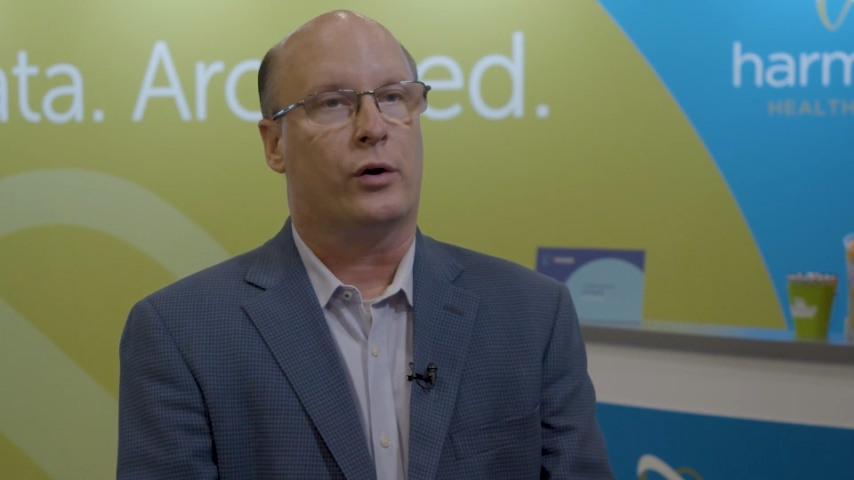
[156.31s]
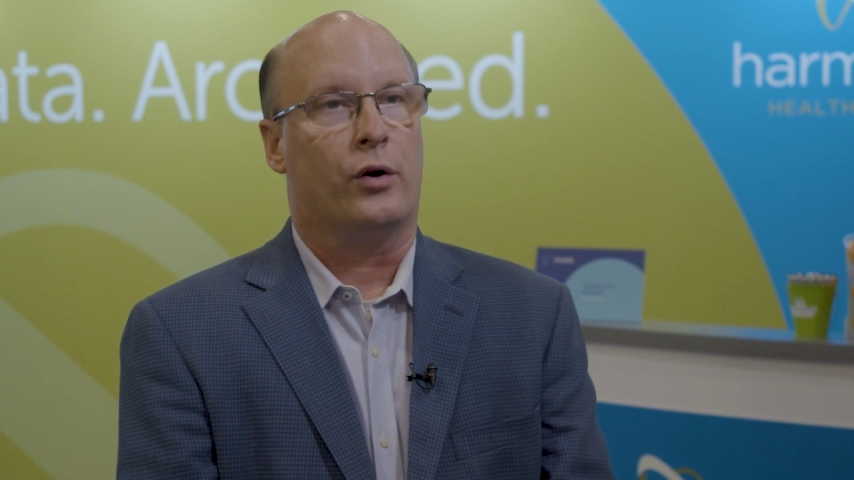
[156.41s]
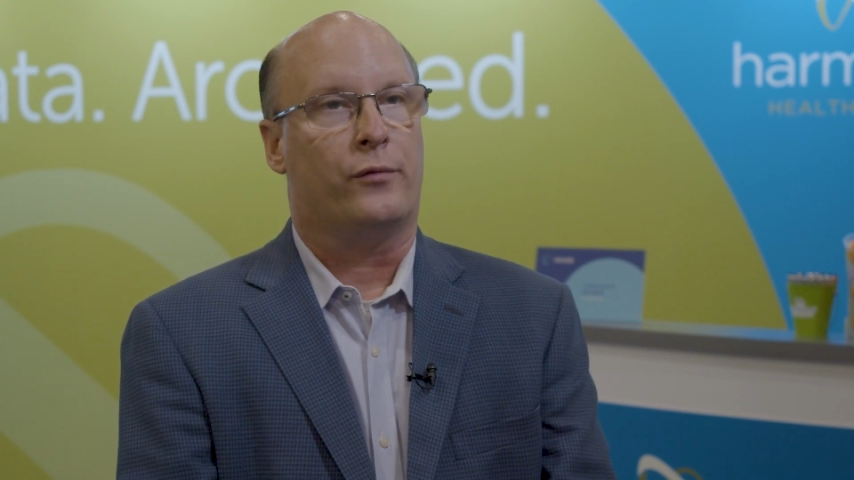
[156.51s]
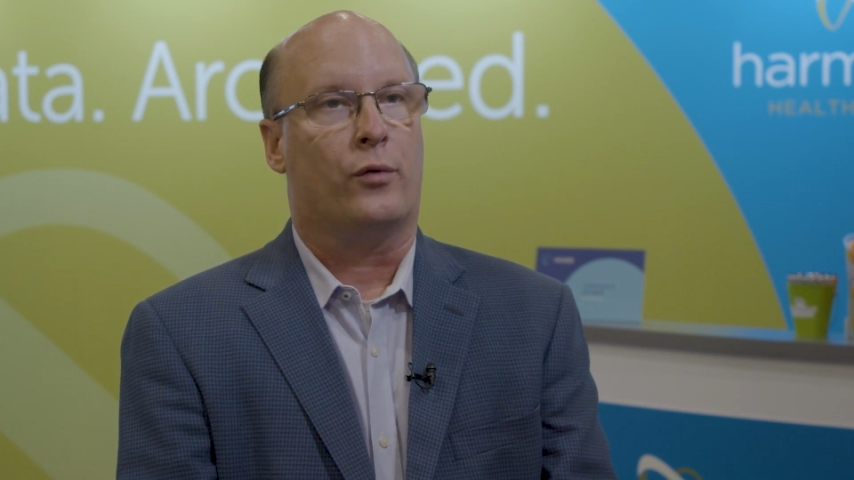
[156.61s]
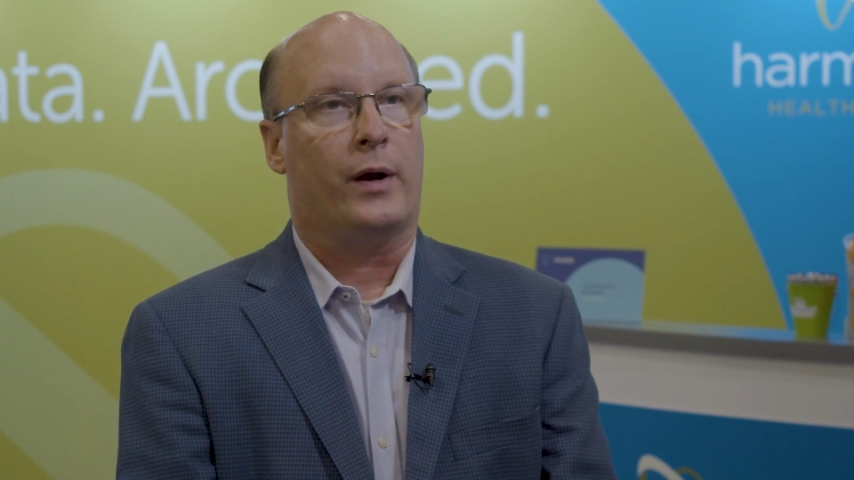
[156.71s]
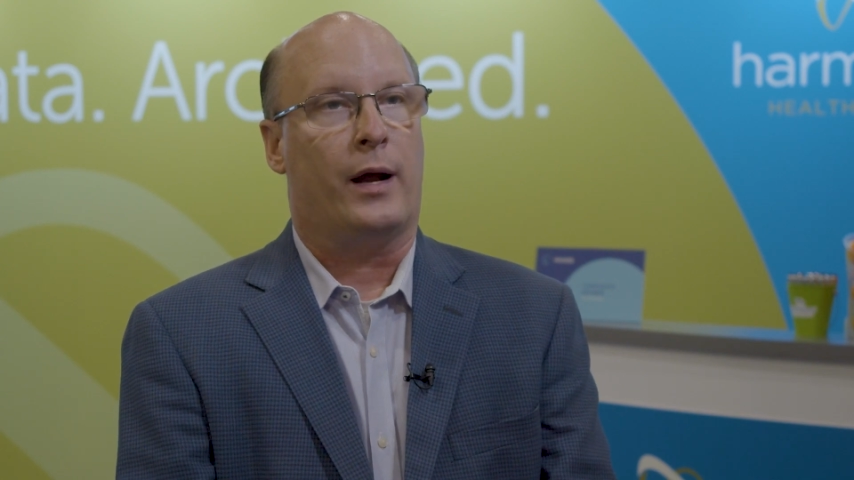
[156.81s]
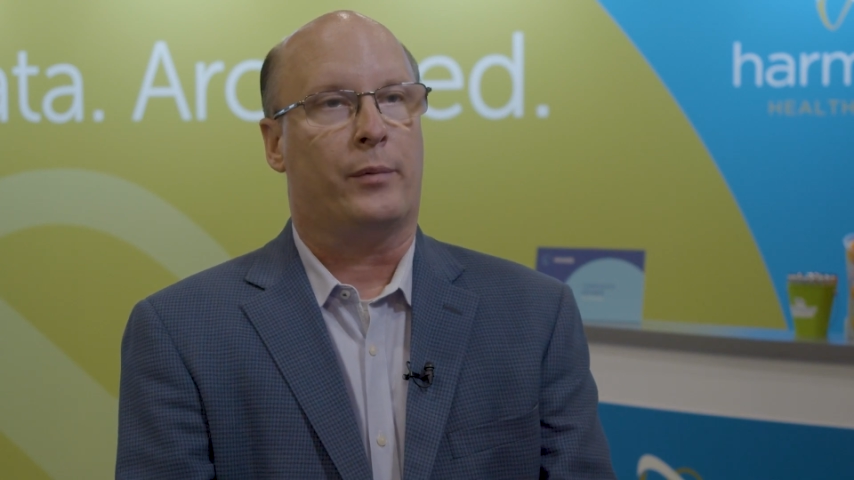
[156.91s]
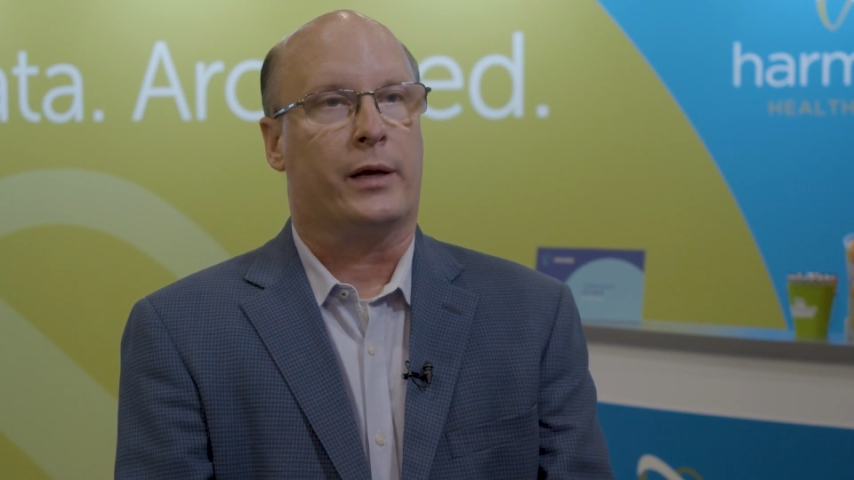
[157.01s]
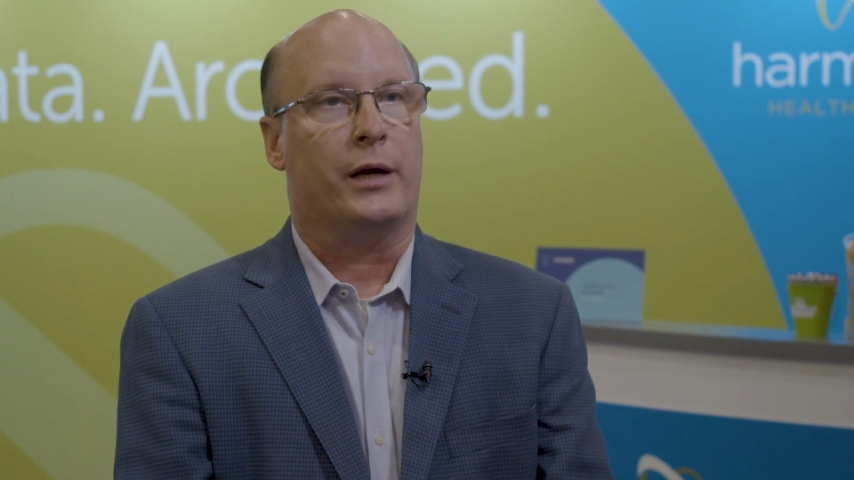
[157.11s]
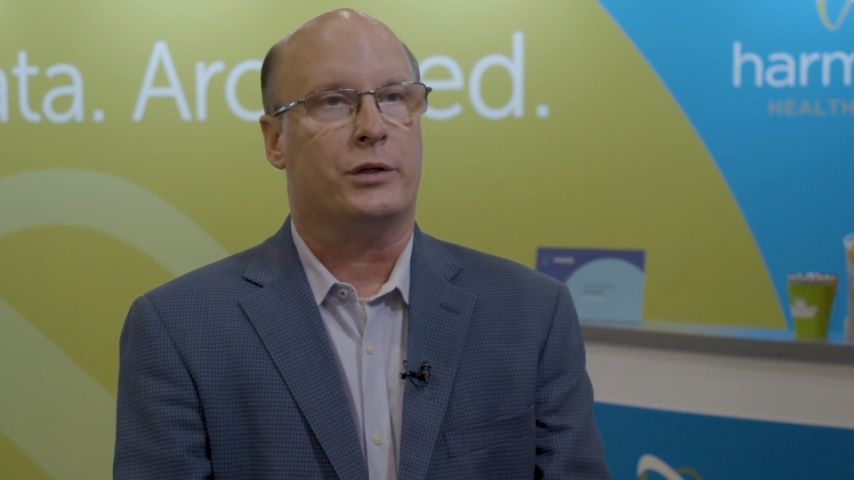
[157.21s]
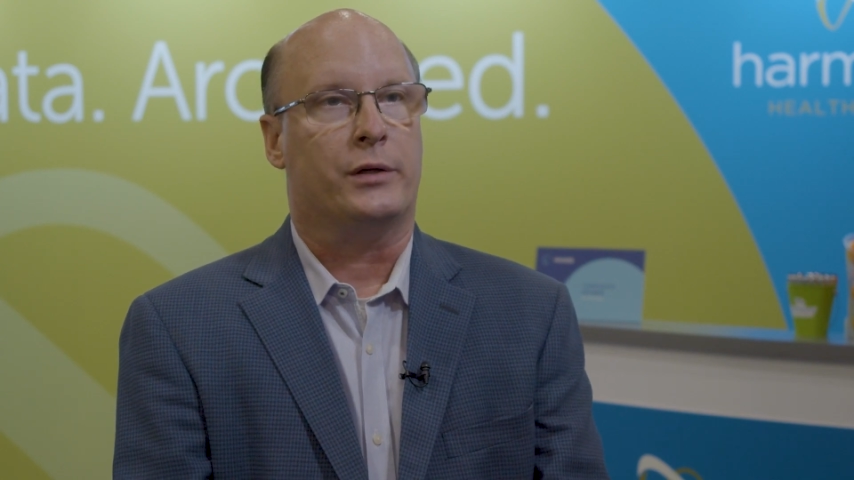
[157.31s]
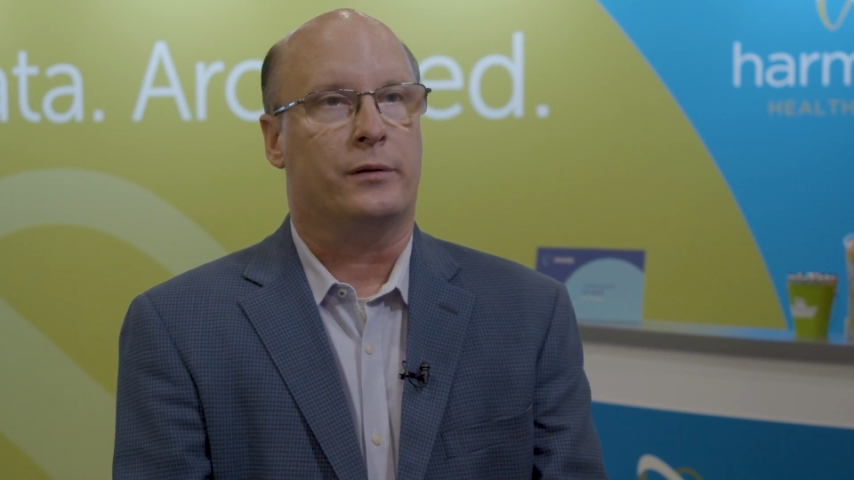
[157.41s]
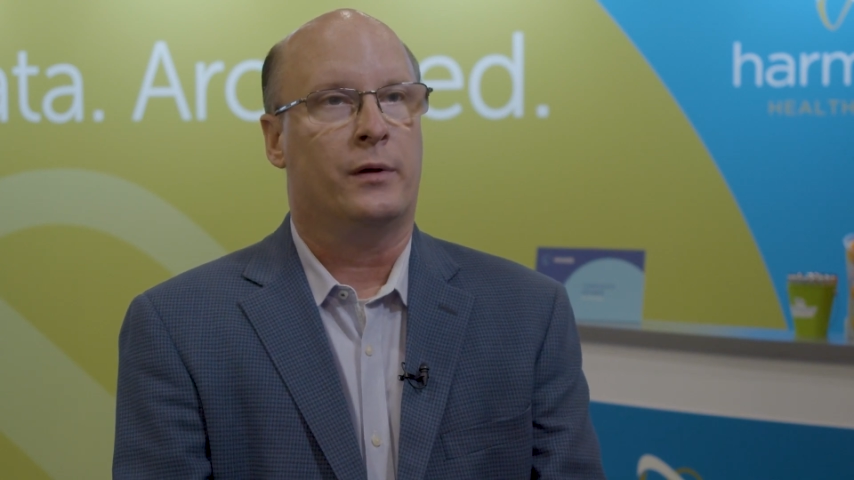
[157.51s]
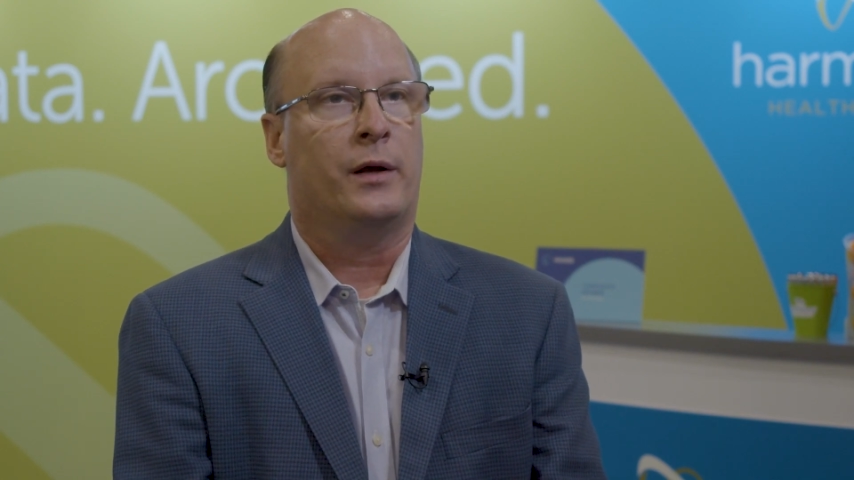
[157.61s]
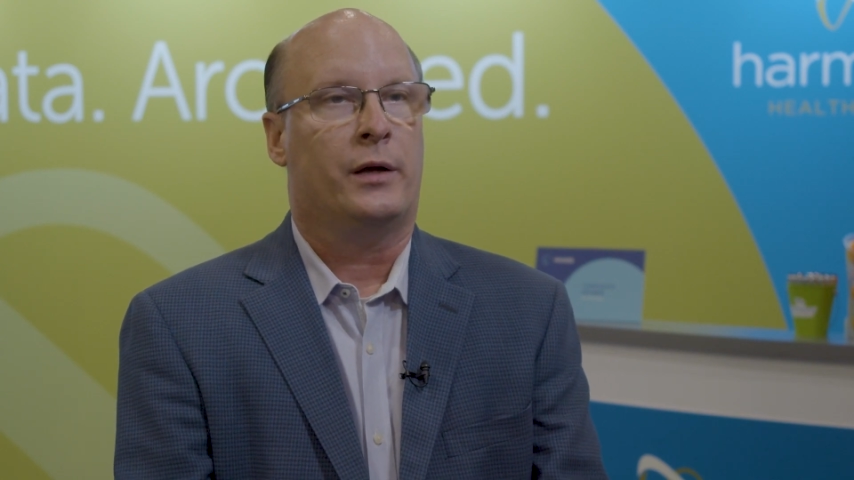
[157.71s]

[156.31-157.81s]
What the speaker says: Go4 application,